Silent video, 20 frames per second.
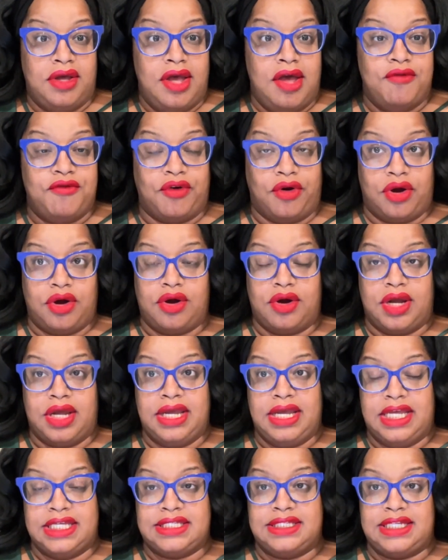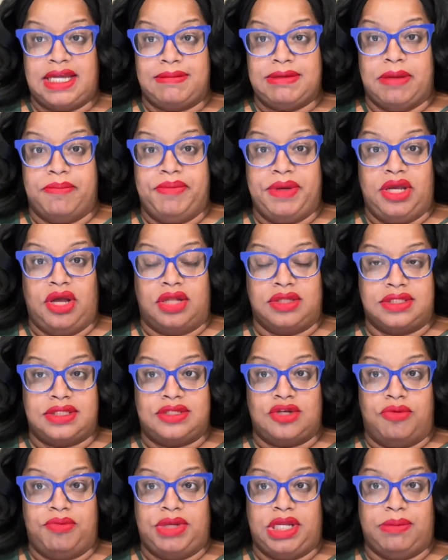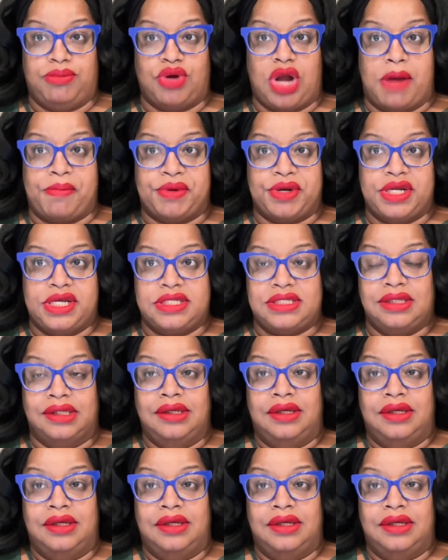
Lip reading: for his name to be on so many properties